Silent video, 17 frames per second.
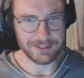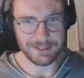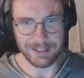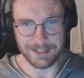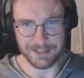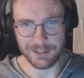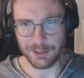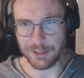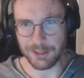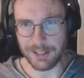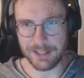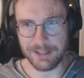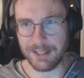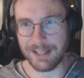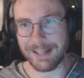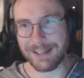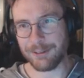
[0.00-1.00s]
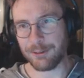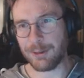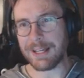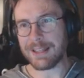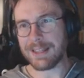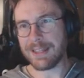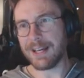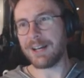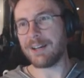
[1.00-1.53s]
Like look at it, like
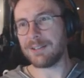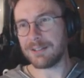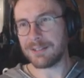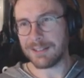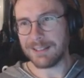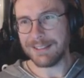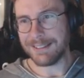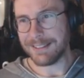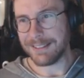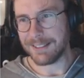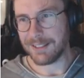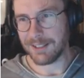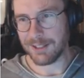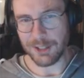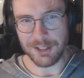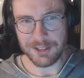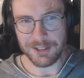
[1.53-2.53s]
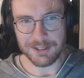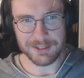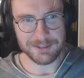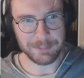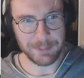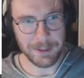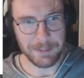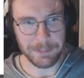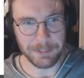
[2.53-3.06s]
right now, young
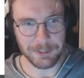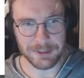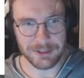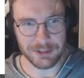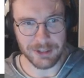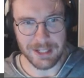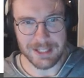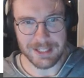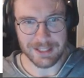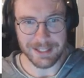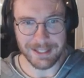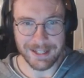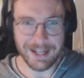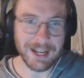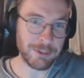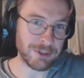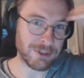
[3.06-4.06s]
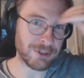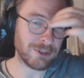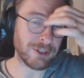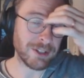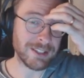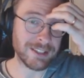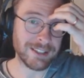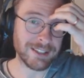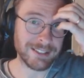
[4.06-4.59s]
people dress like I was
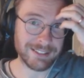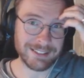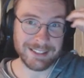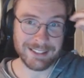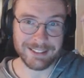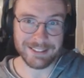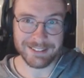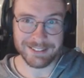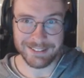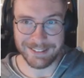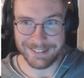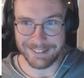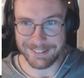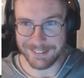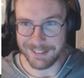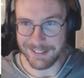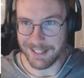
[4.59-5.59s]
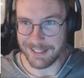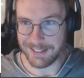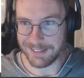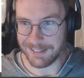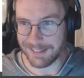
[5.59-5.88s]
dressing in in the nine,